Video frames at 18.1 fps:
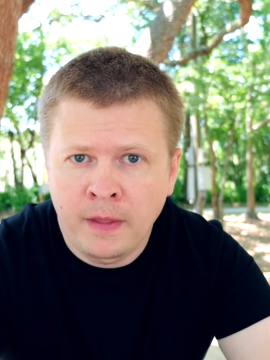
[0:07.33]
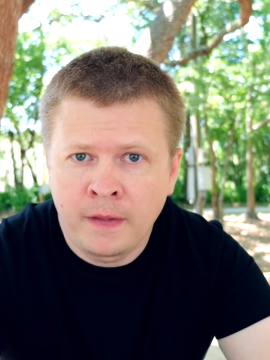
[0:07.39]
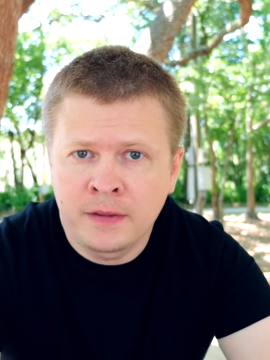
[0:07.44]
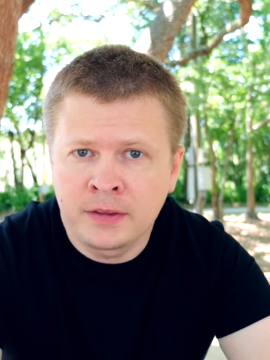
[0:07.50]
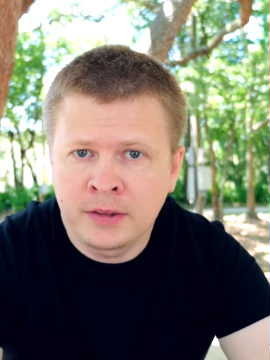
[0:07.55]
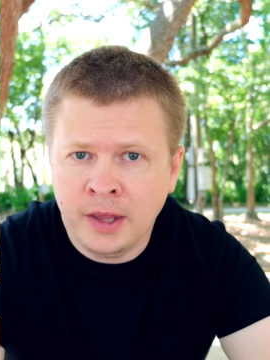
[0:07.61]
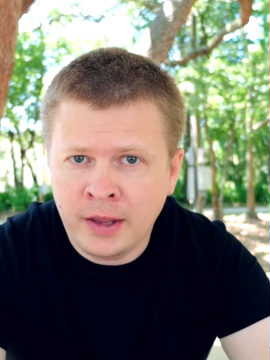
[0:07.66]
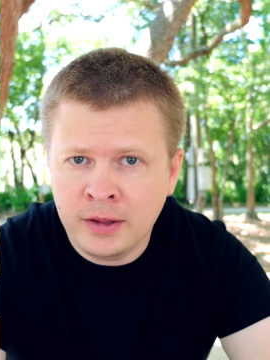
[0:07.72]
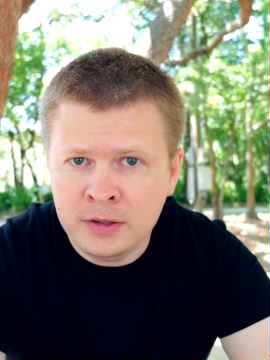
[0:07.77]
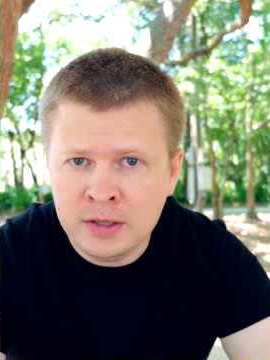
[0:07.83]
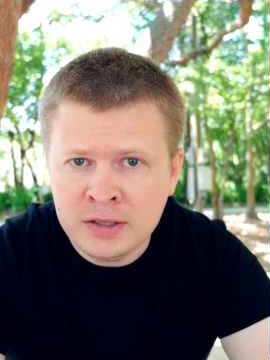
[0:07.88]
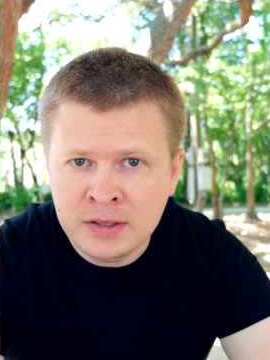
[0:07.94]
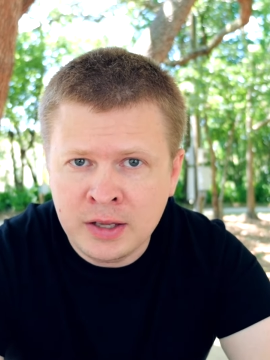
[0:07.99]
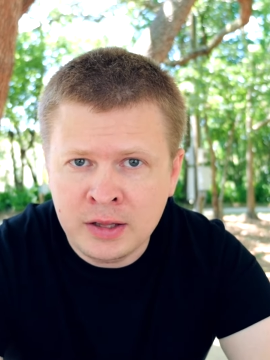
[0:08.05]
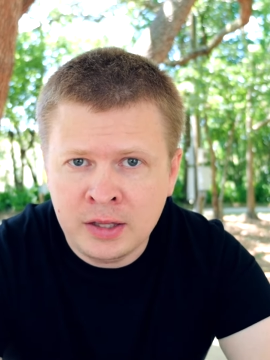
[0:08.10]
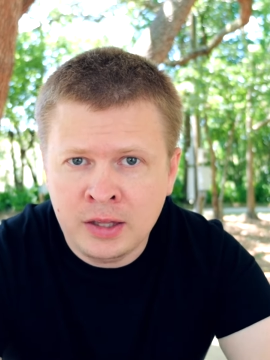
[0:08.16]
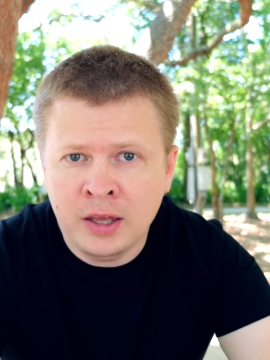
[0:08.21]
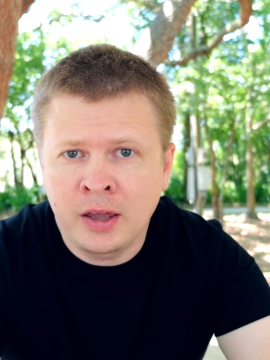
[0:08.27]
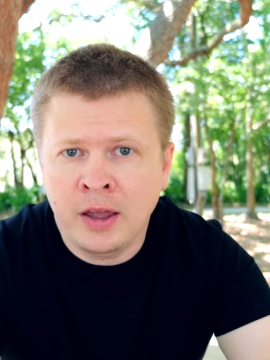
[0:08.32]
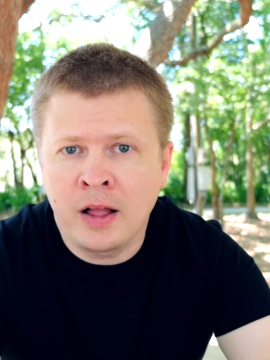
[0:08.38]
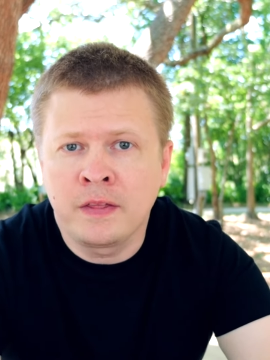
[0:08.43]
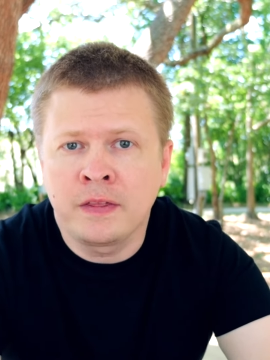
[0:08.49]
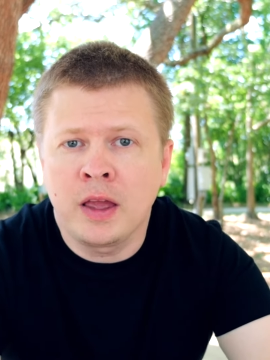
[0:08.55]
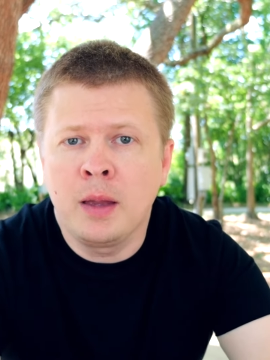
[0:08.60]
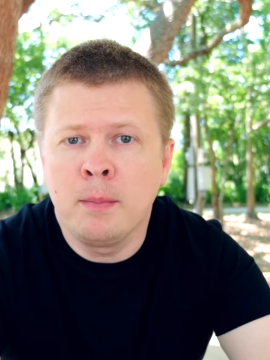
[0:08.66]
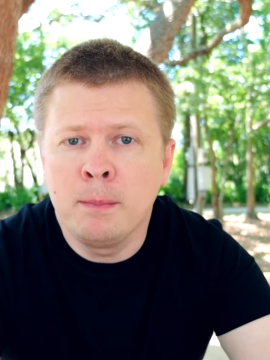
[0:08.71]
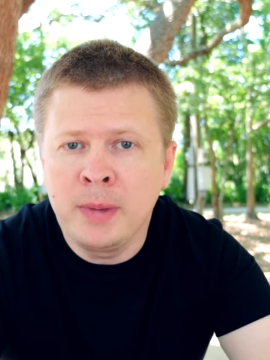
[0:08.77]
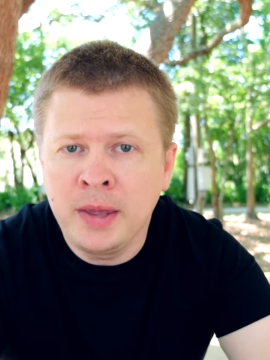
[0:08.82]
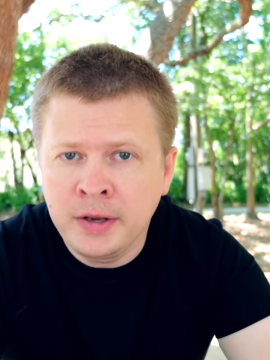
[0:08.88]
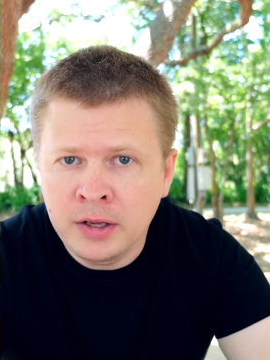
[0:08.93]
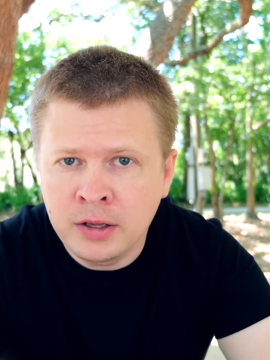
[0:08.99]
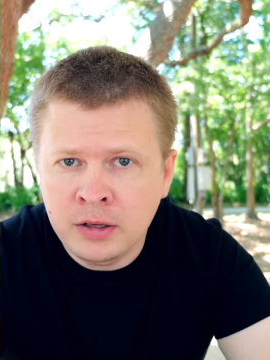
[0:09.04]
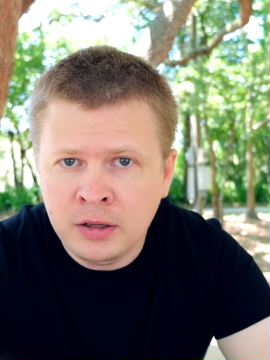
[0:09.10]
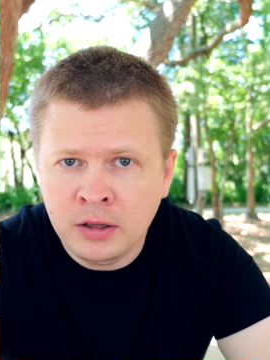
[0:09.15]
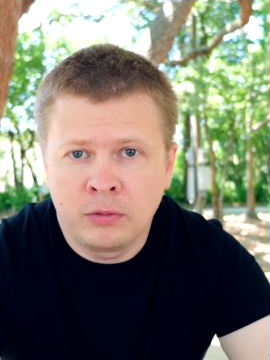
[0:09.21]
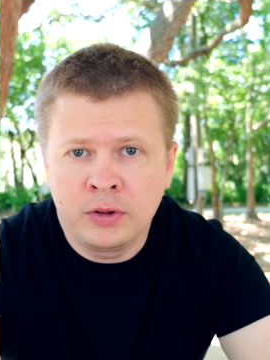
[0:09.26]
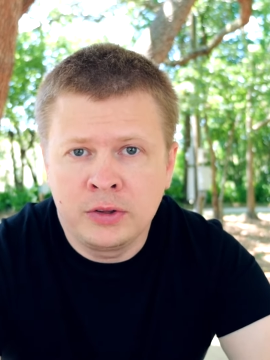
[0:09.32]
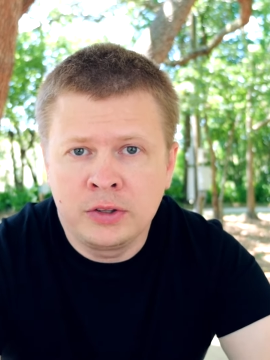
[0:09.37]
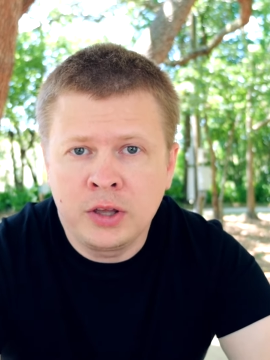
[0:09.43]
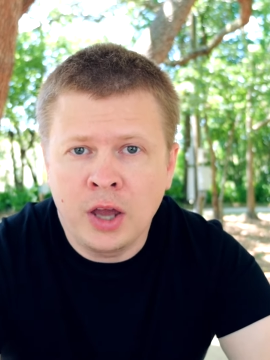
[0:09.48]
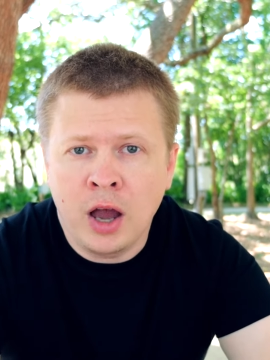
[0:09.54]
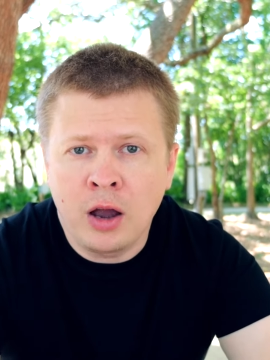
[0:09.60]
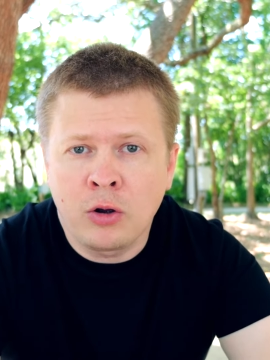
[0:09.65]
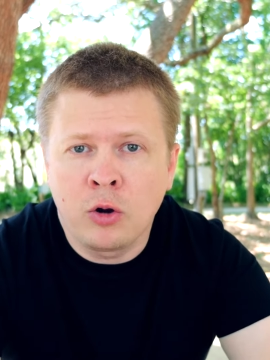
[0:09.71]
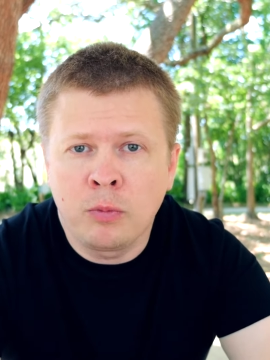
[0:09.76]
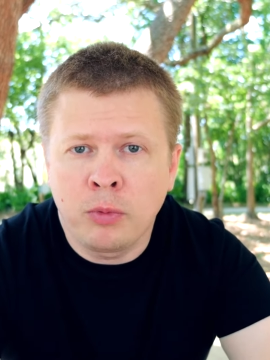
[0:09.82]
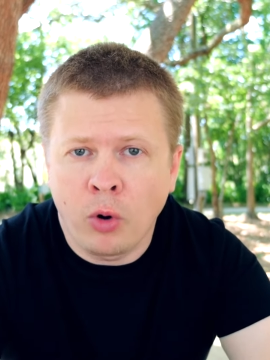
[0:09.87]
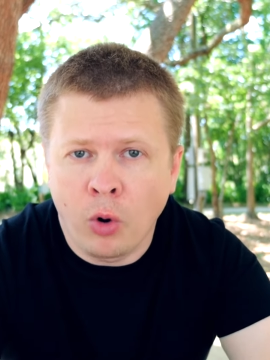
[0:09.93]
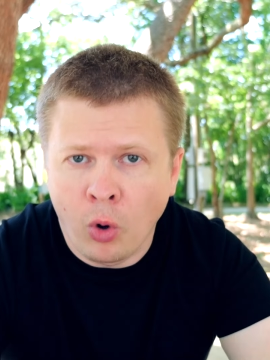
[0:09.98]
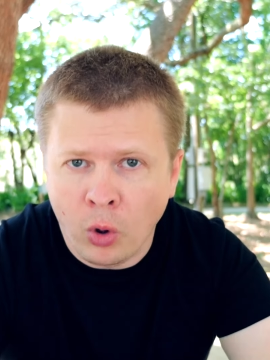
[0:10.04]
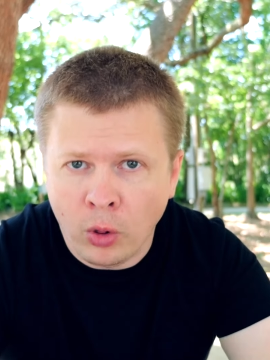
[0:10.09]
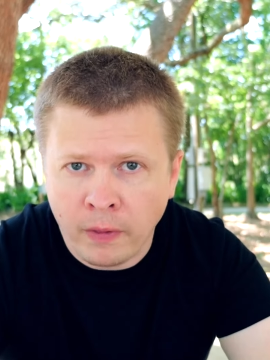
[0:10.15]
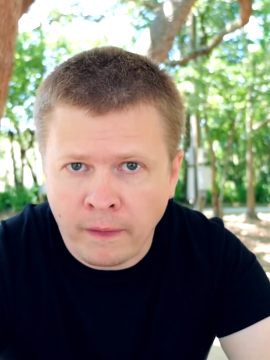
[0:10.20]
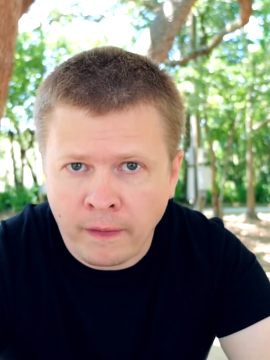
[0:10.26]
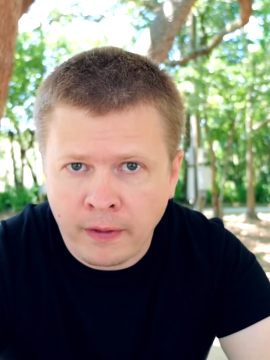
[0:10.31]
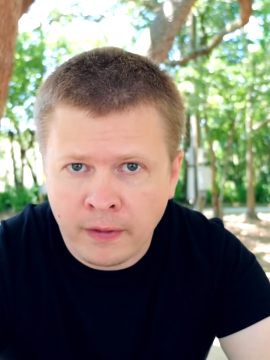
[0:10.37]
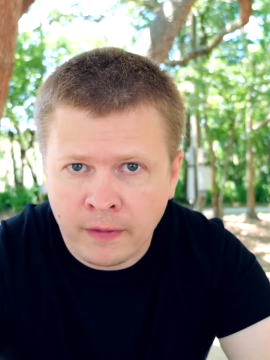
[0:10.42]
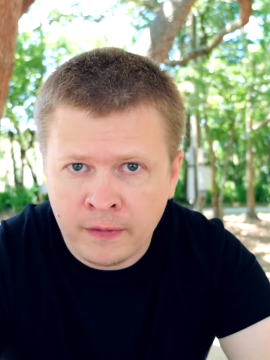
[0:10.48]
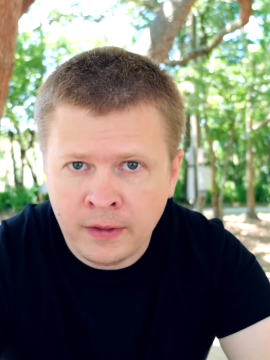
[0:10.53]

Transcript: stated that he held a meeting with Jakub Olek,